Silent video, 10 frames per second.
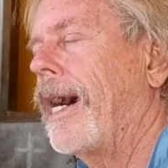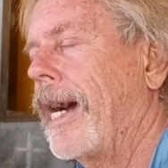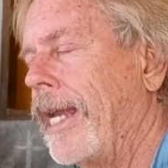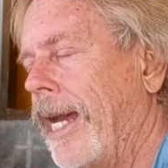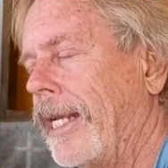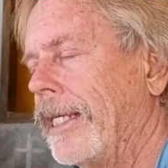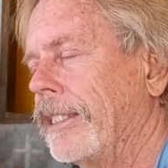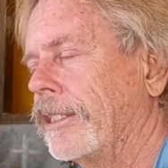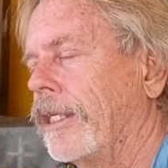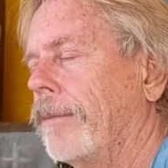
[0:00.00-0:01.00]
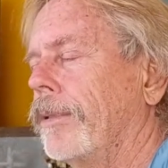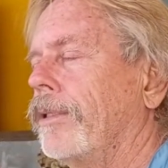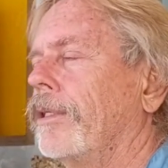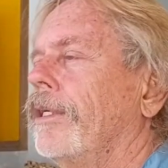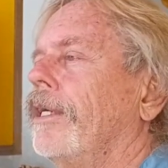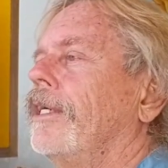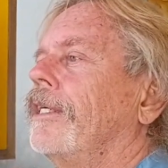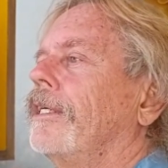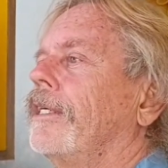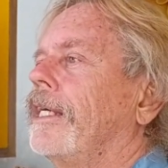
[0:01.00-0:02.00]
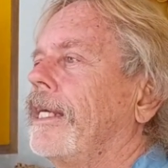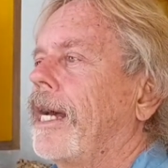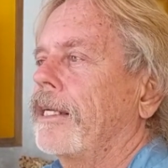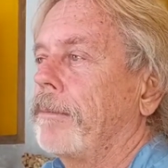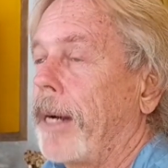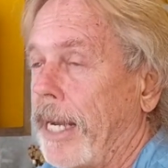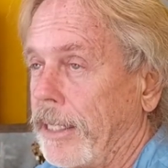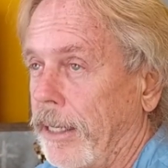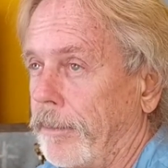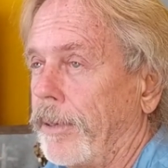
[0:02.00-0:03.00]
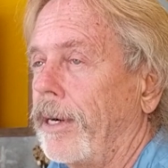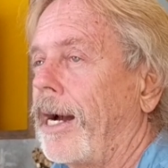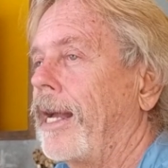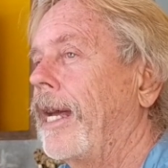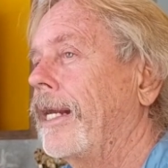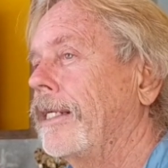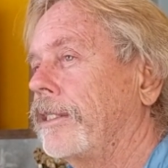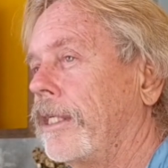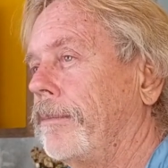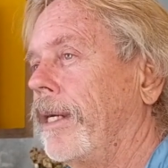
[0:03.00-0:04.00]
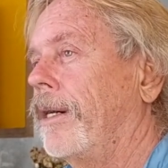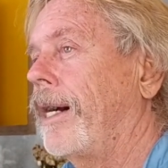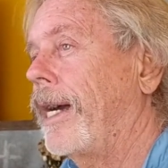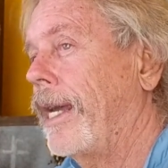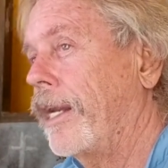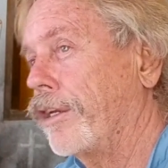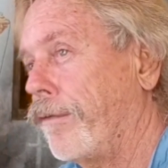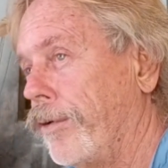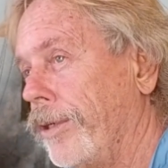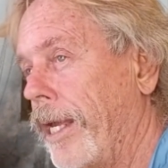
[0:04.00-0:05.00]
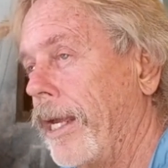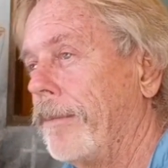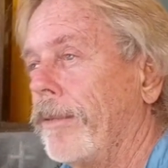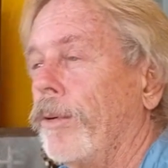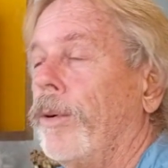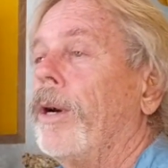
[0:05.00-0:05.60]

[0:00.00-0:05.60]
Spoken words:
I had his number. He had my number. I had his email. I had his full name.